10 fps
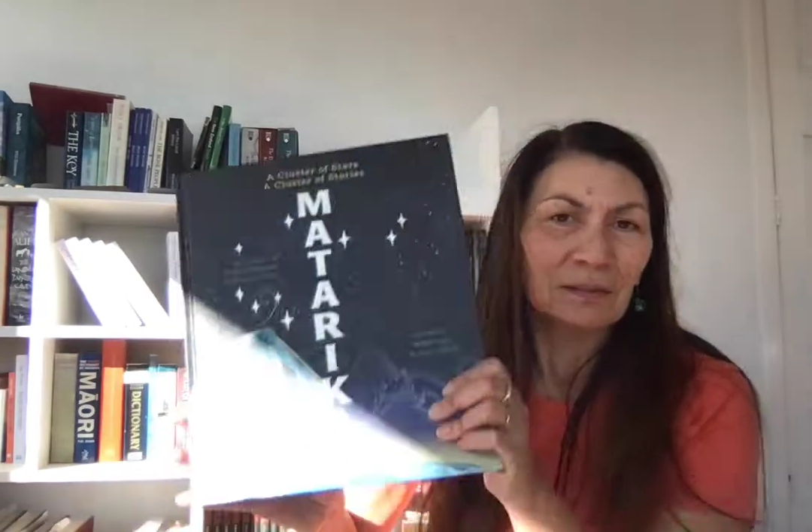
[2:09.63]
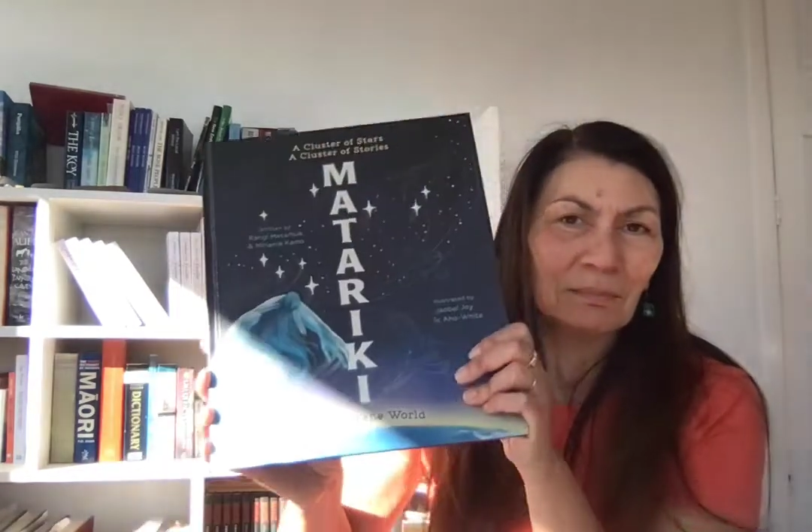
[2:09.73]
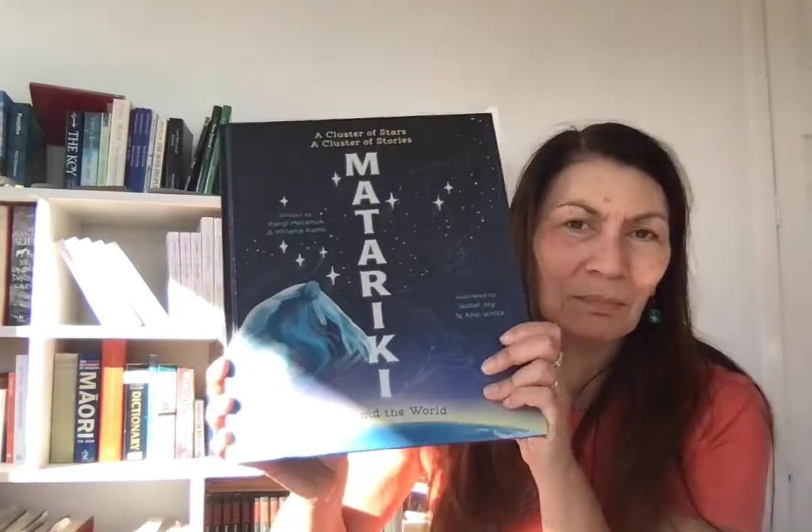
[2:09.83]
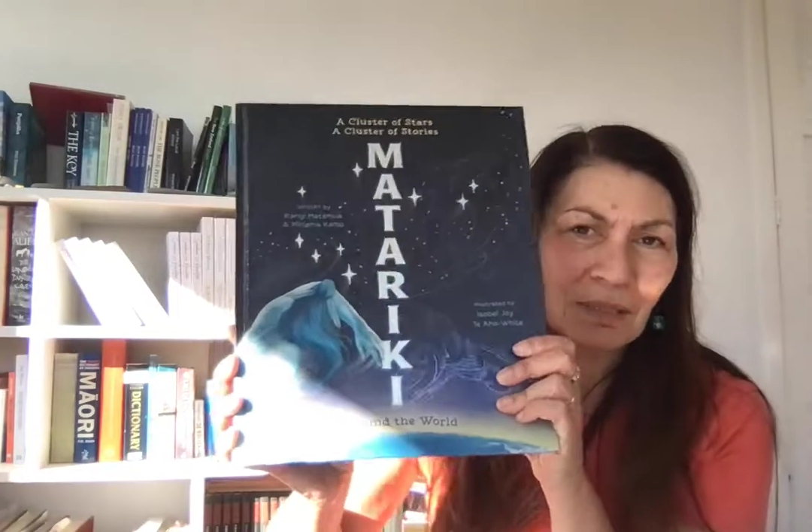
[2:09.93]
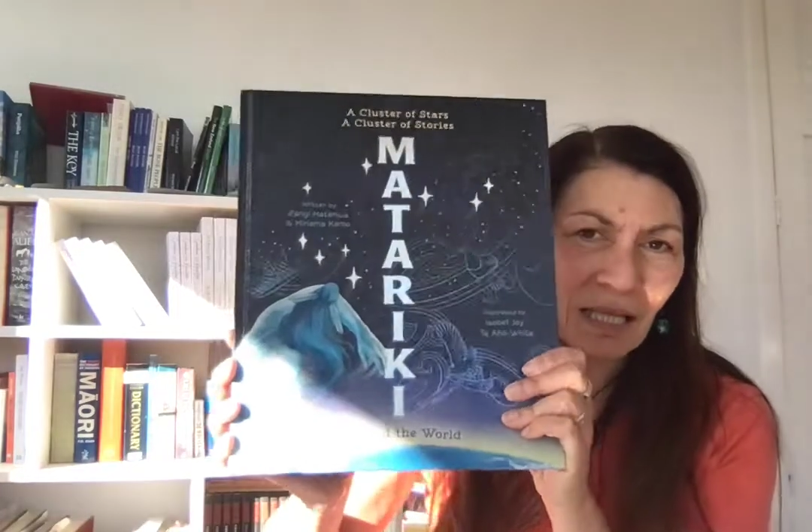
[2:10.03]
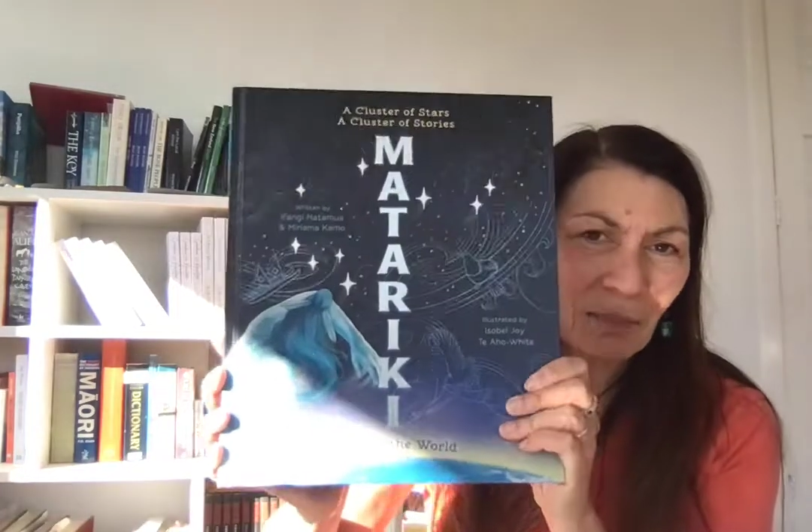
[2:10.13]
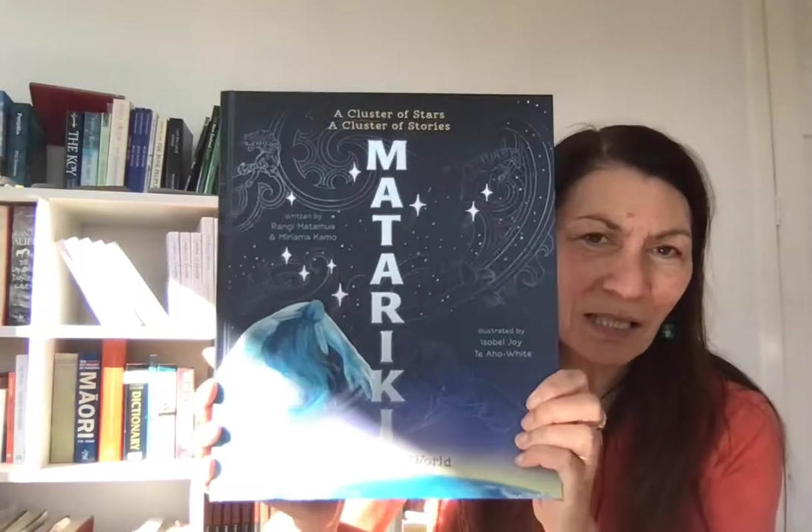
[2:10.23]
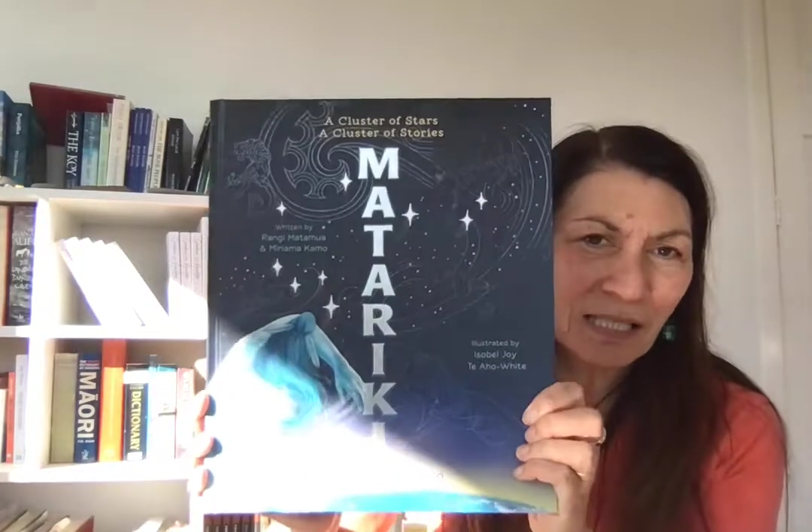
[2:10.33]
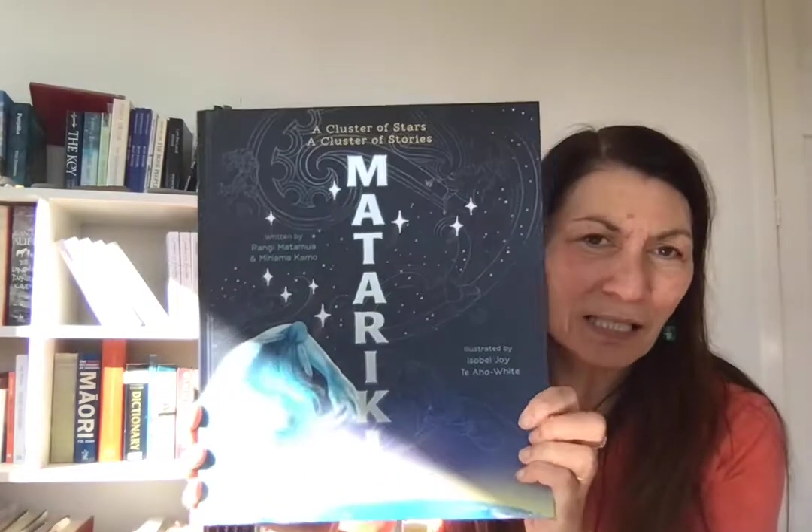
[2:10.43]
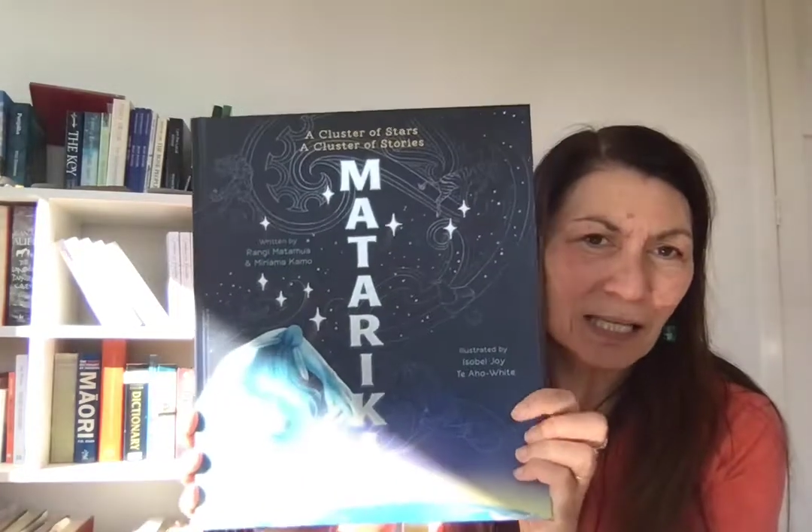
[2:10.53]
Another
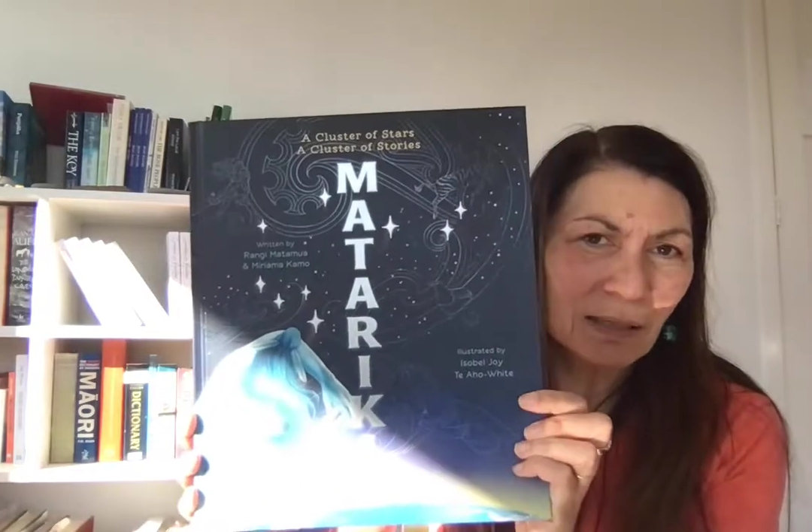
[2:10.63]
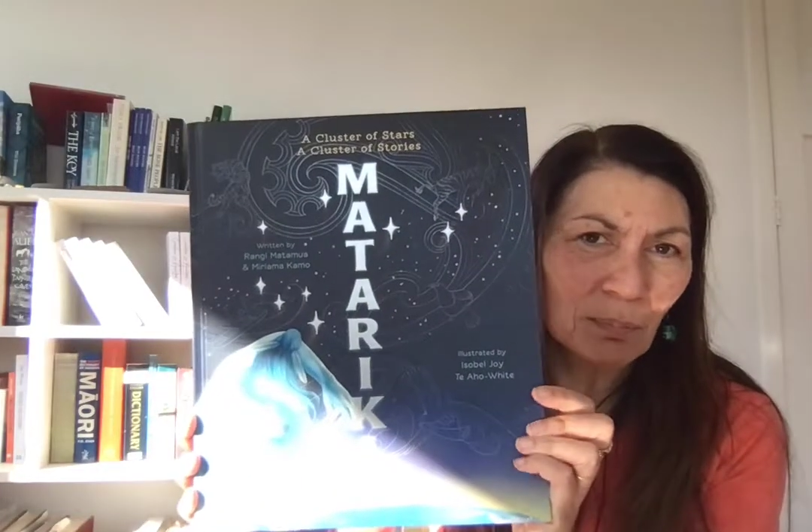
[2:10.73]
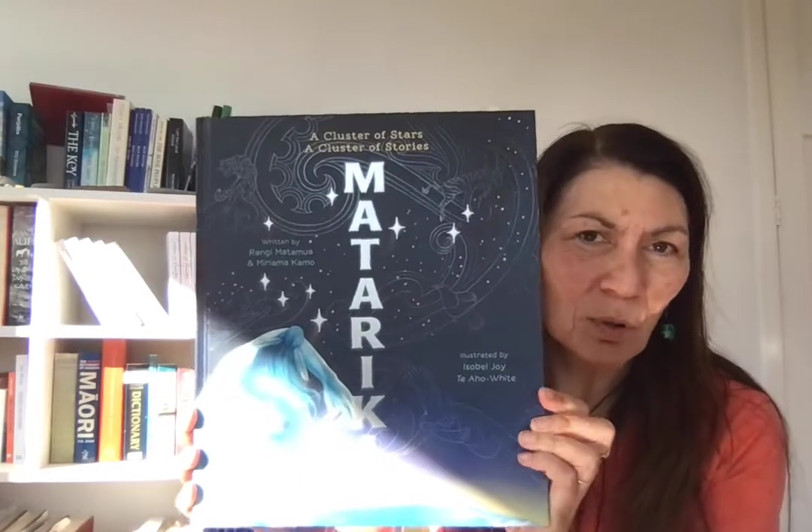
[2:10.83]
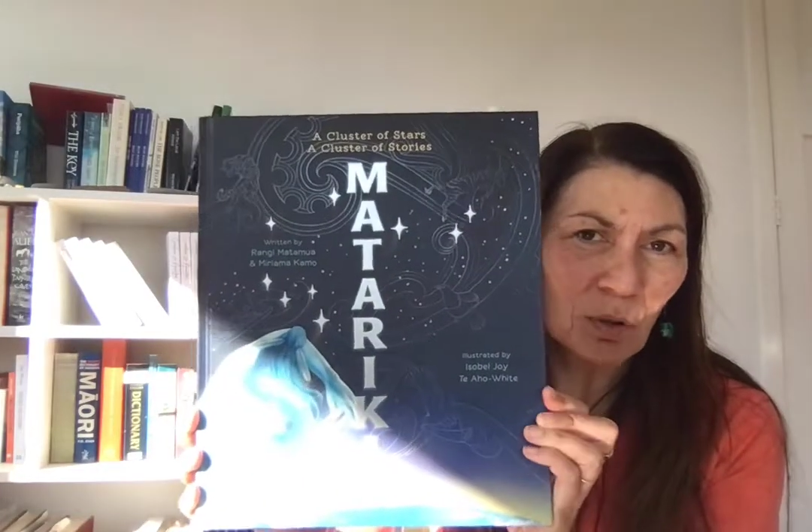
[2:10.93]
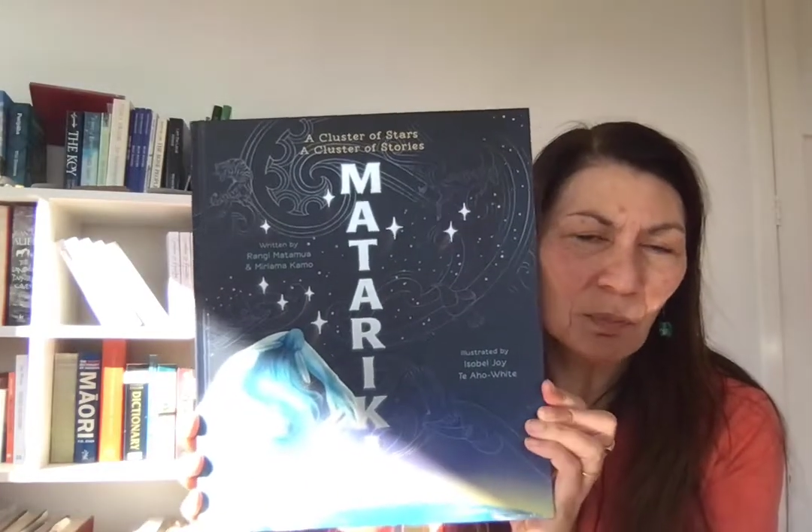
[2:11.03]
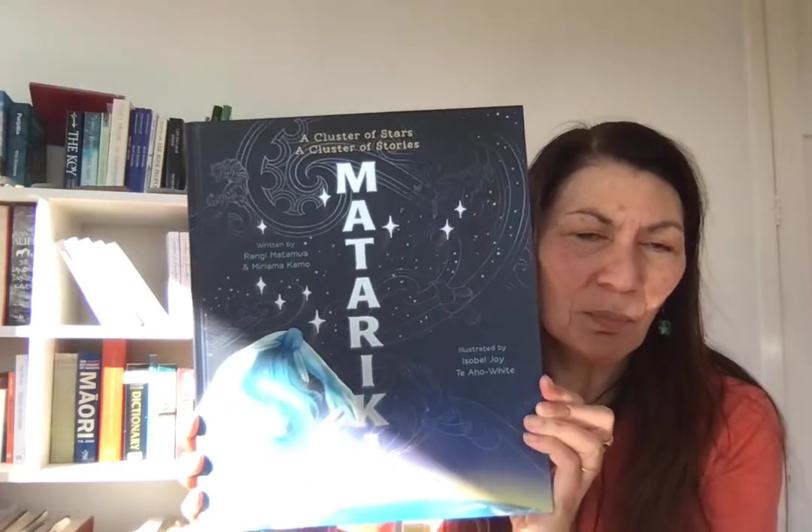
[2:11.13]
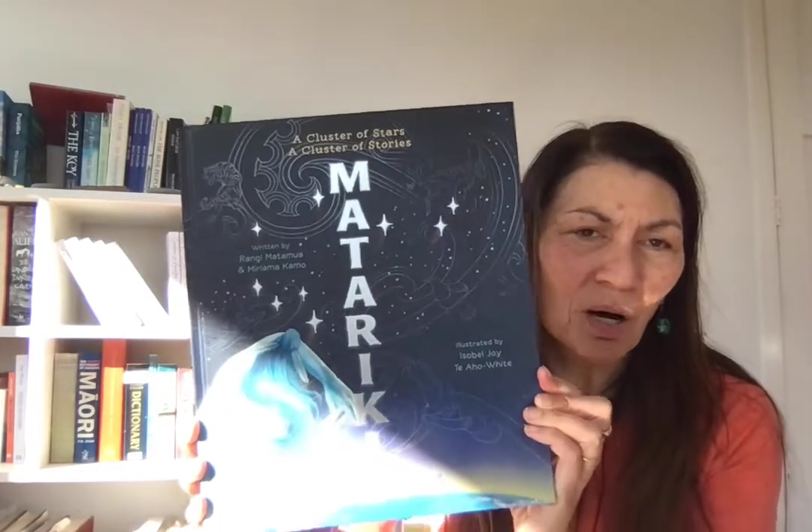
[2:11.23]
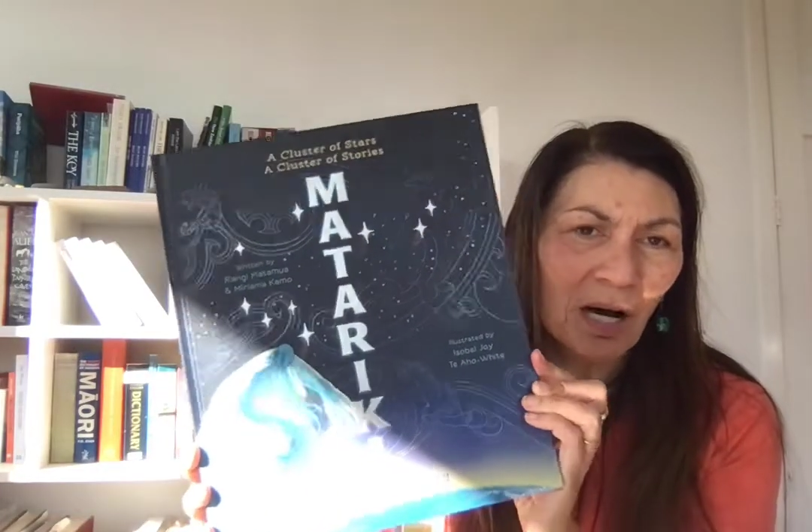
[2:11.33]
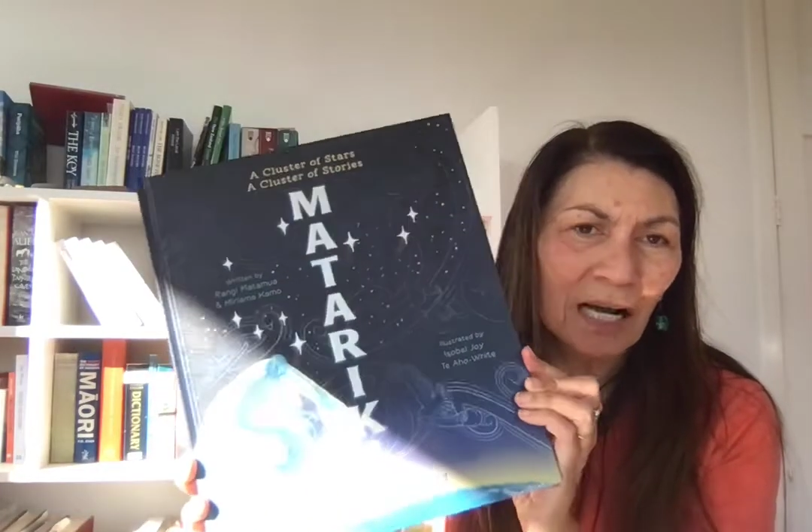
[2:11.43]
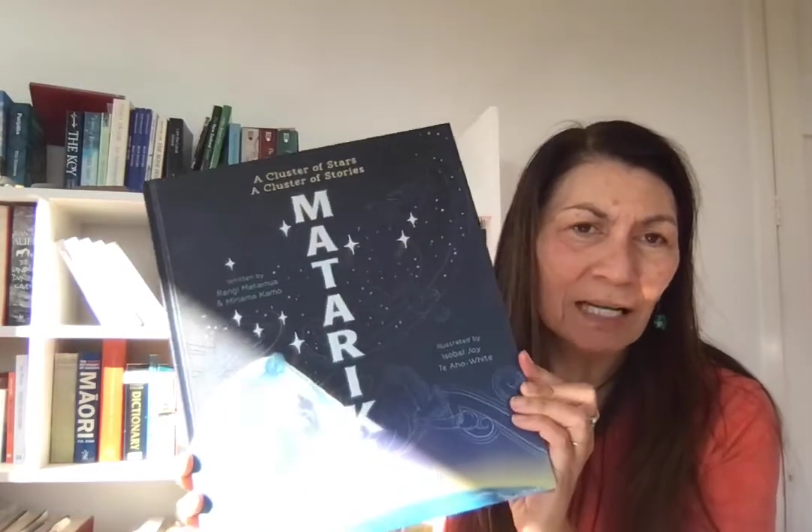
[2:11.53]
Matariki book
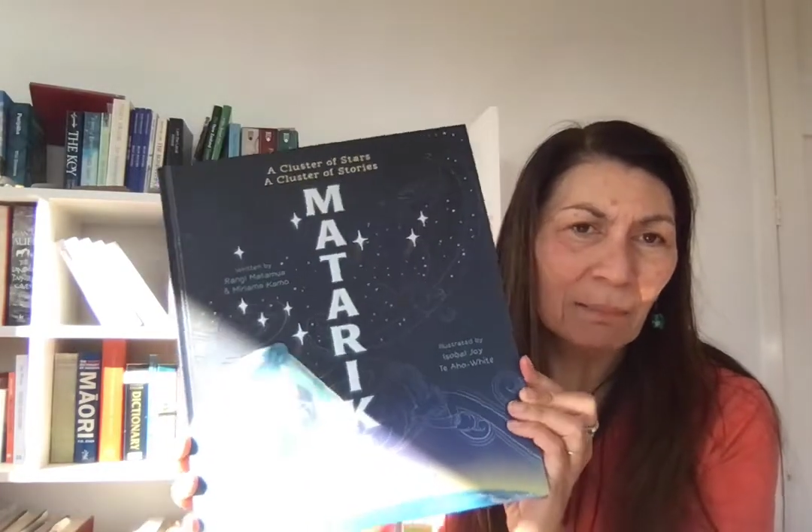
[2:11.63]
by